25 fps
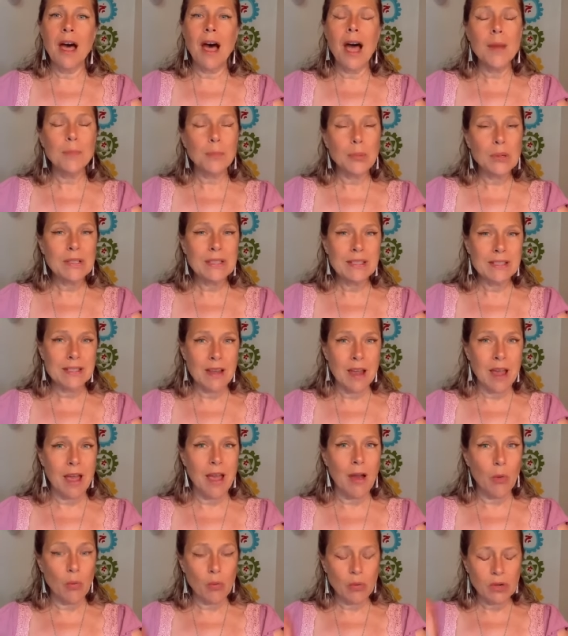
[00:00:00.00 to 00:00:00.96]
I put
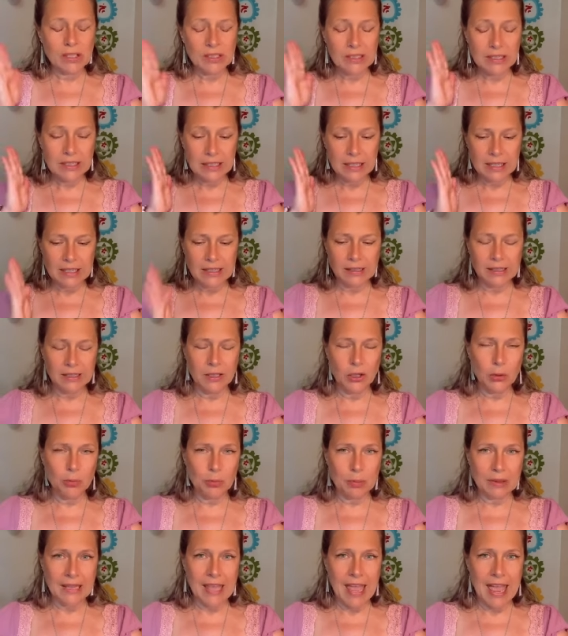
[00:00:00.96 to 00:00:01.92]
a really clear
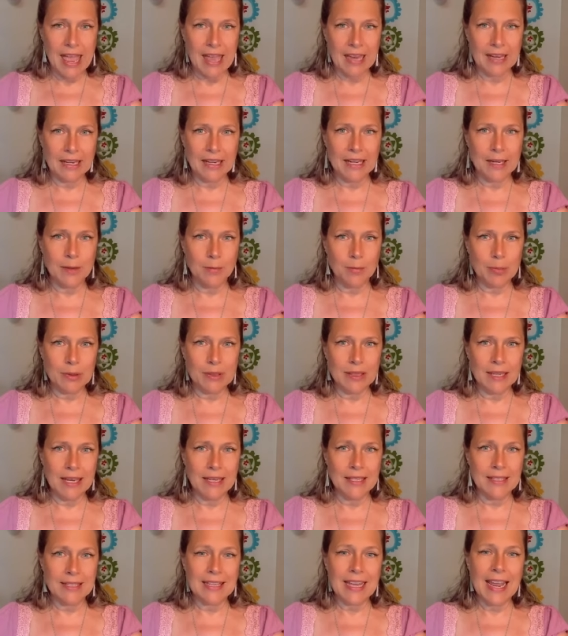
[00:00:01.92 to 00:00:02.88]
plan in
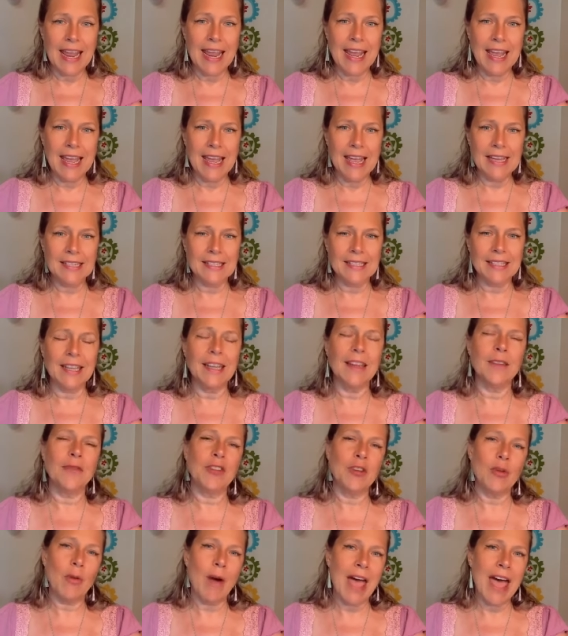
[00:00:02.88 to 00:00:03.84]
place. And
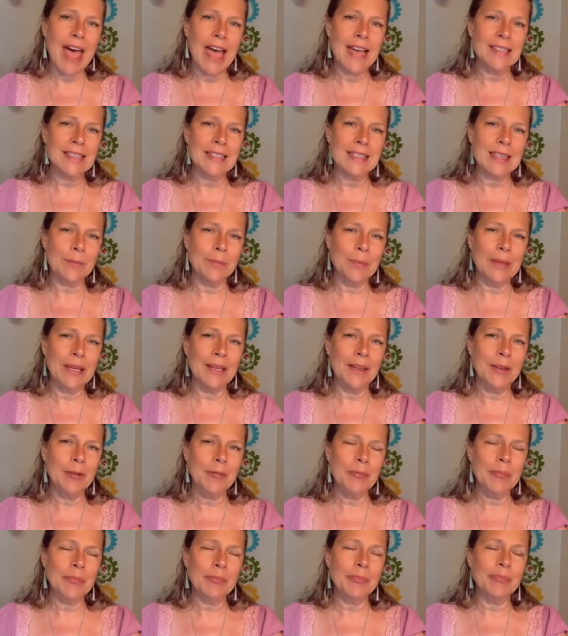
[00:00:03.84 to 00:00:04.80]
if you ask me,